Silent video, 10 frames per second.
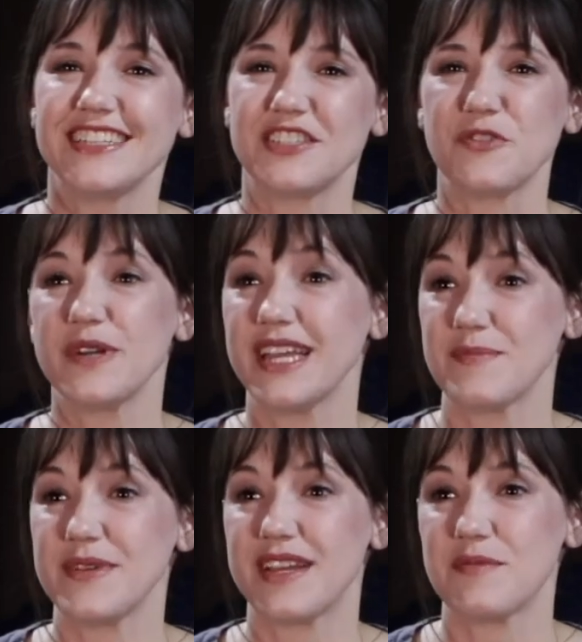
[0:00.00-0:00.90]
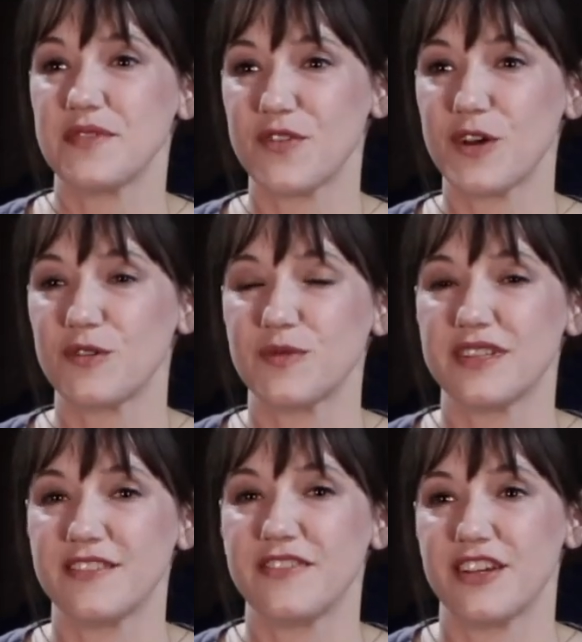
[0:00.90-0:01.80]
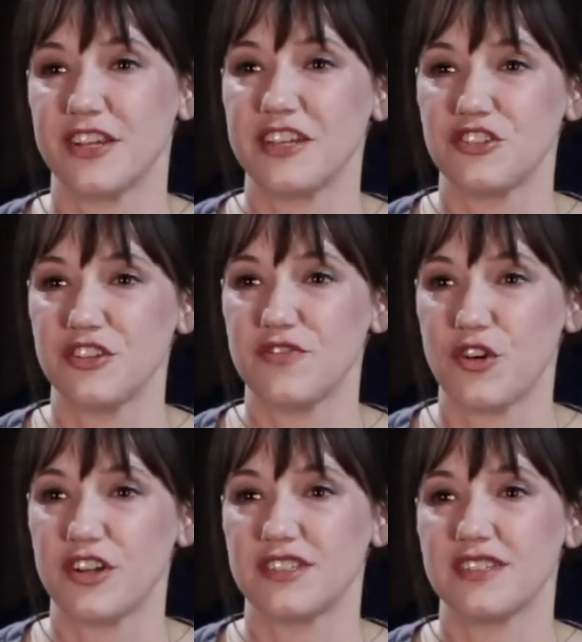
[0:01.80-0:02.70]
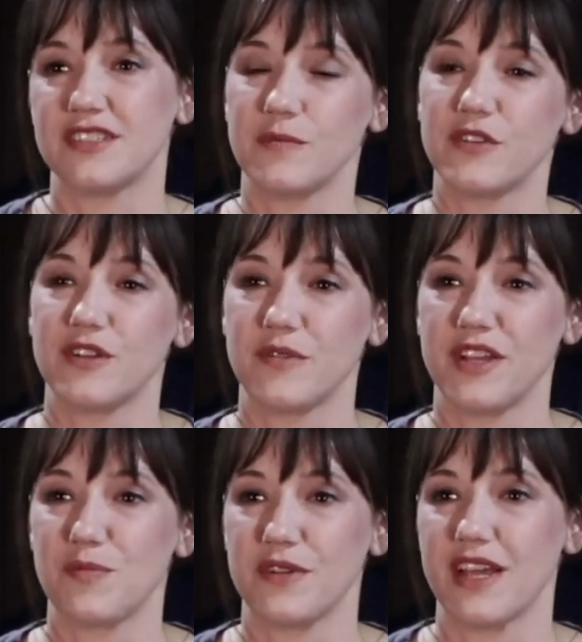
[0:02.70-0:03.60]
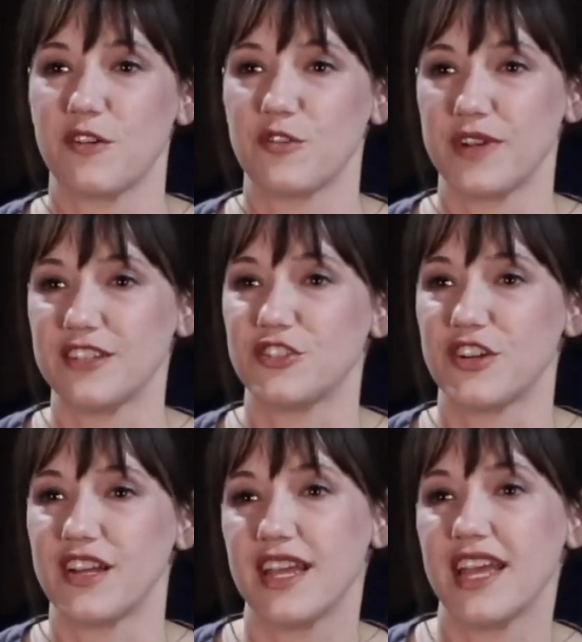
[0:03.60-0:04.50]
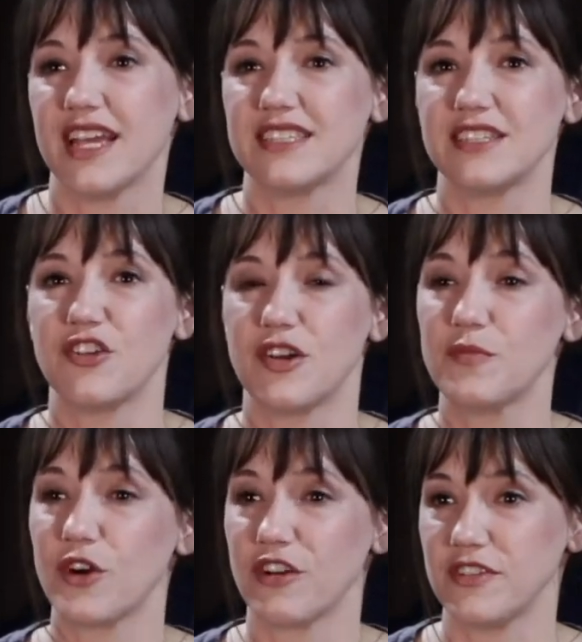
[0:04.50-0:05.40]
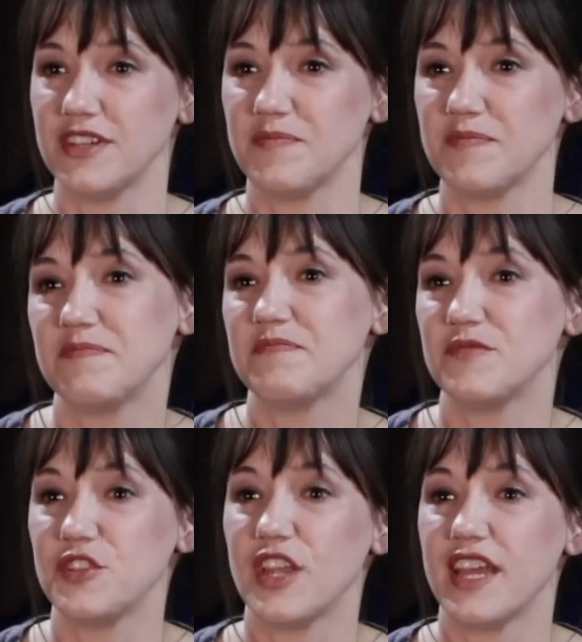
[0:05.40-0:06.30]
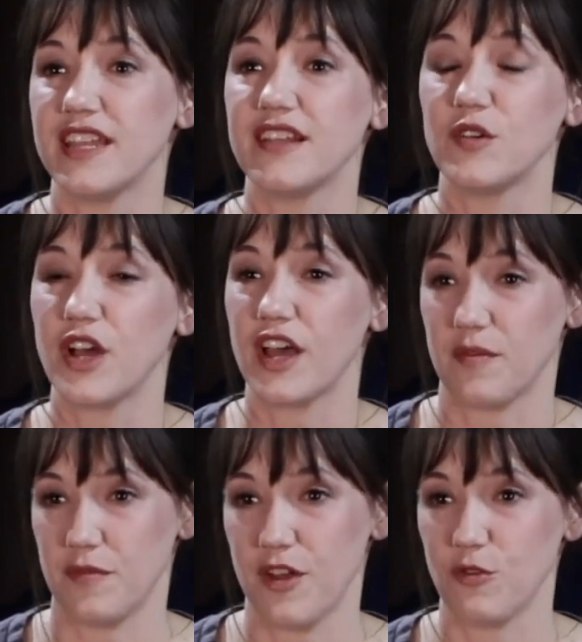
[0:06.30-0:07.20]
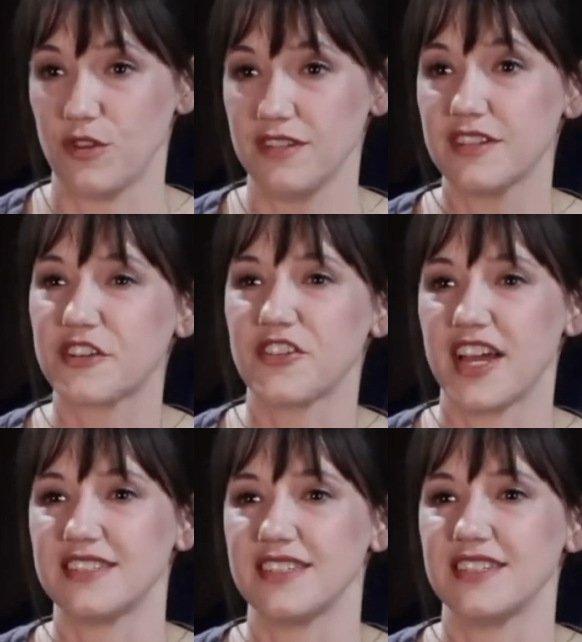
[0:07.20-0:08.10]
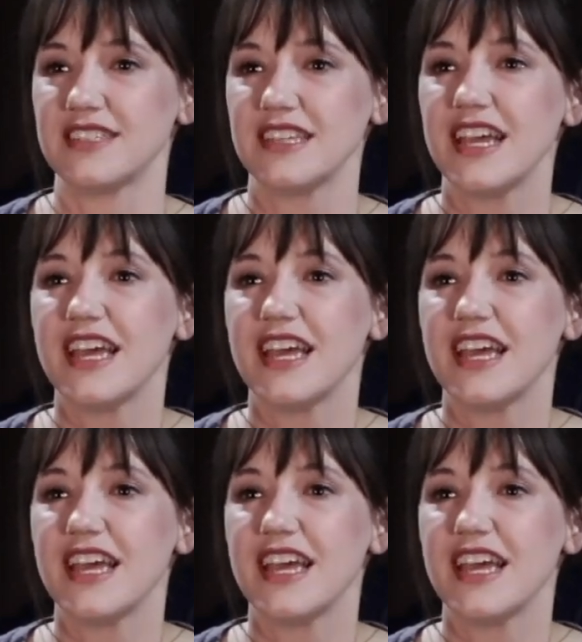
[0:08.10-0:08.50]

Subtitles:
So we have become involved with the Foundation of Arts the summer that we opened our restaurant. And as a nonprofit and holding a liquor license